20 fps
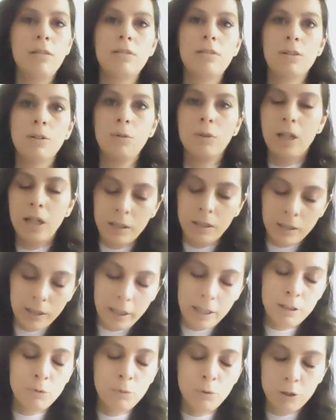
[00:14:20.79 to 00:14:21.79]
So
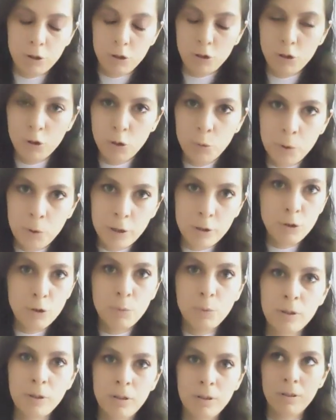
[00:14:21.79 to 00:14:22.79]
unless we're super,
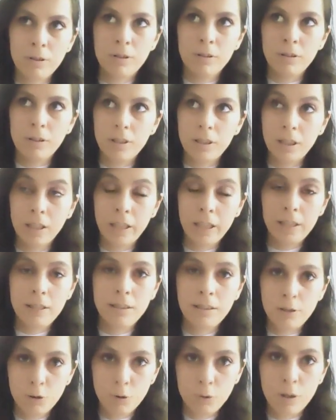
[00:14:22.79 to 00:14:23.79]
super
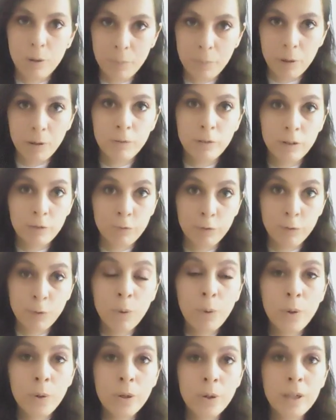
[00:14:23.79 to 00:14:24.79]
connected to our pelvic
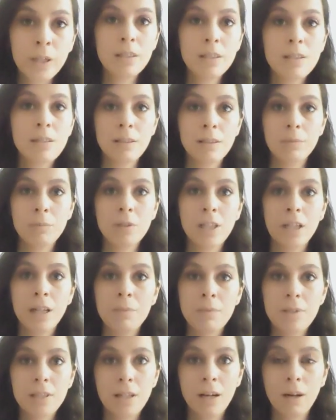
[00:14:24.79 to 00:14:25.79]
floor,
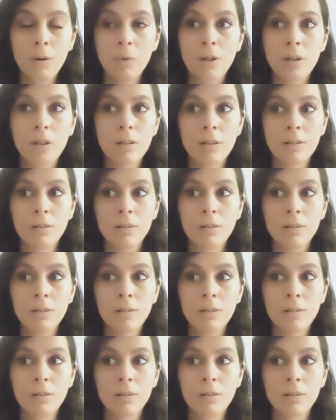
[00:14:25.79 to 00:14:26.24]
sometimes a